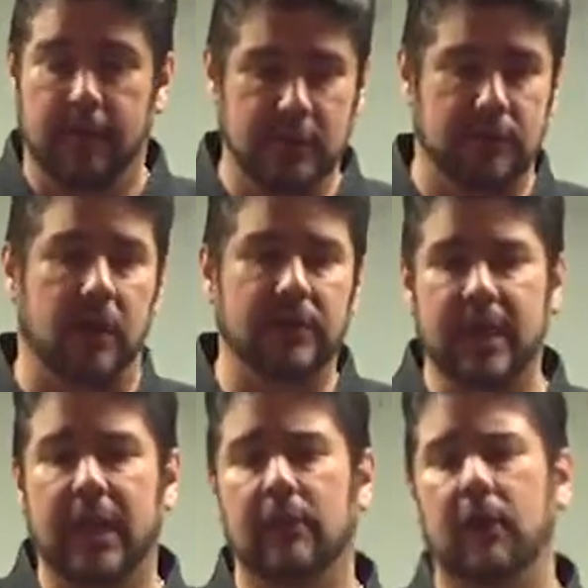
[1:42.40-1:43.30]
first of all.
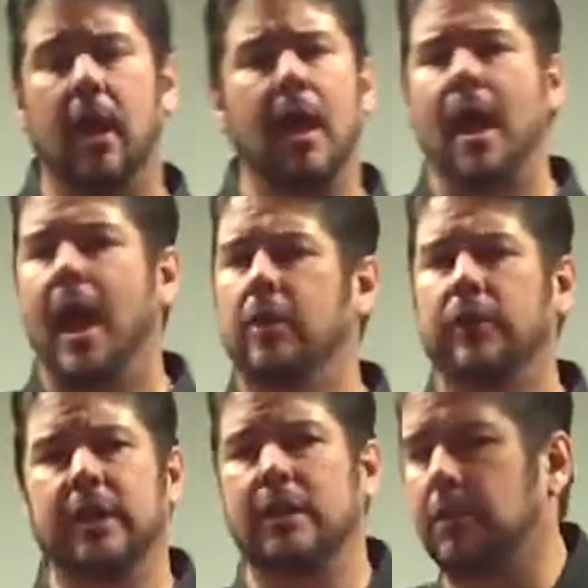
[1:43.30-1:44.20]
Second of all, I
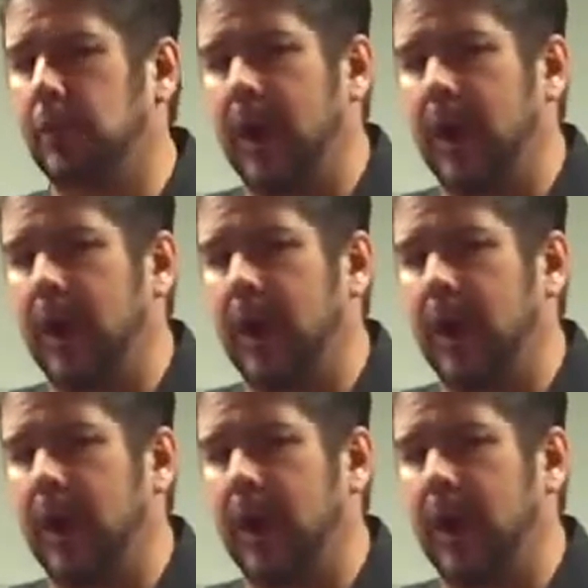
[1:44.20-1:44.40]
don't think that the